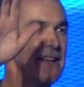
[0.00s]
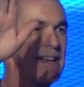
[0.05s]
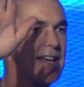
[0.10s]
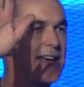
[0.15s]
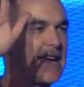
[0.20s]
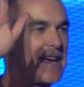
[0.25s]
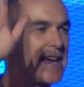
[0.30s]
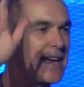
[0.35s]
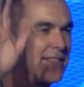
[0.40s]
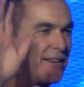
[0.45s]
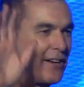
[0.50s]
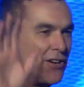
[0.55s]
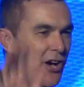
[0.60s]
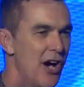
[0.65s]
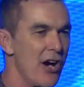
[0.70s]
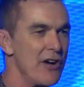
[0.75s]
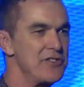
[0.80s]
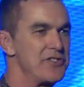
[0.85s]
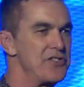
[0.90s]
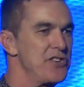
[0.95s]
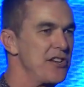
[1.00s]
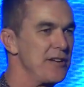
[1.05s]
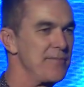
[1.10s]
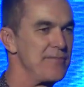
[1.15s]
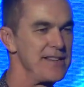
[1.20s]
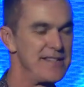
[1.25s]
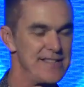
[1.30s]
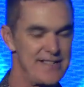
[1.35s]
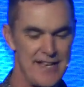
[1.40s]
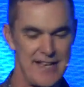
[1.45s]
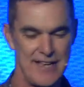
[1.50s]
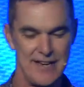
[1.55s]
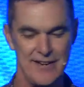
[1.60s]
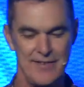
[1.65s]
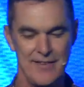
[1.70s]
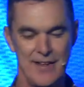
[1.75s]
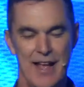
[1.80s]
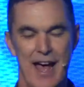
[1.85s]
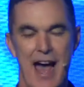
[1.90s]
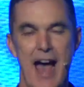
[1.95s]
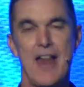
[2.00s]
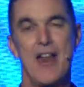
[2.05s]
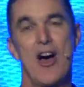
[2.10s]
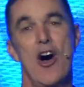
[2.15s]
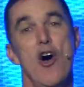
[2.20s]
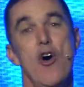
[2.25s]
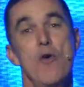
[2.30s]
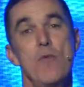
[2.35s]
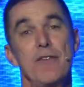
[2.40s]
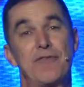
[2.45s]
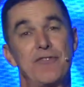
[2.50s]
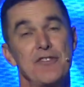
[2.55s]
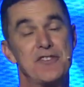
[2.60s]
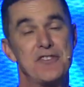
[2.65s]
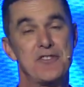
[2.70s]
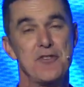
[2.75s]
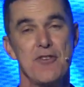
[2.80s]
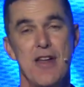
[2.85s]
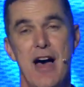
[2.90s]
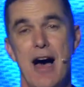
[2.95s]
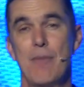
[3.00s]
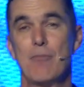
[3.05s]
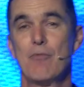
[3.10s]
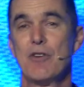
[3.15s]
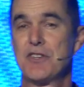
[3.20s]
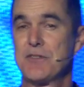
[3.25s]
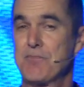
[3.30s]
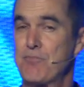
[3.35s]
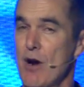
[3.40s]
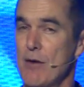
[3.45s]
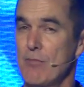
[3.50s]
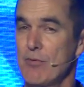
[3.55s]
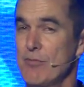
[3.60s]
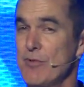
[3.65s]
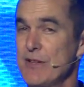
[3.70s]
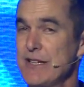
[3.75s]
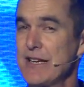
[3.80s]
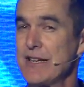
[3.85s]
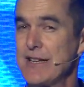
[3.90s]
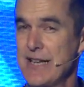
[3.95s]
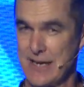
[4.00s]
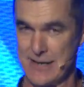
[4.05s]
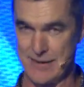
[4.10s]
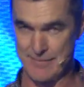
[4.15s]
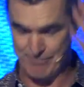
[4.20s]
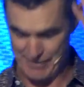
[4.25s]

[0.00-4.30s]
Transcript: Here at the coast, you can be seated. At home, if you stood up, which probably you didn't,